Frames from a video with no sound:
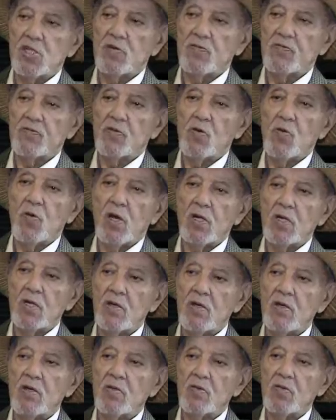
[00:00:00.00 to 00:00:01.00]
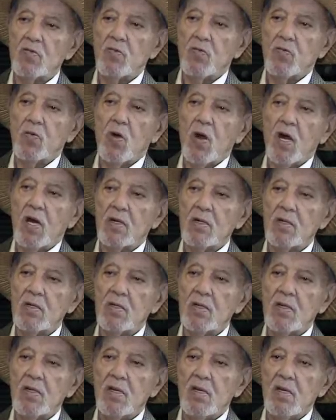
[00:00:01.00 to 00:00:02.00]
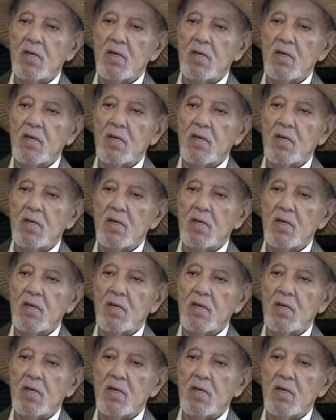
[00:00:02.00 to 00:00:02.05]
of 21,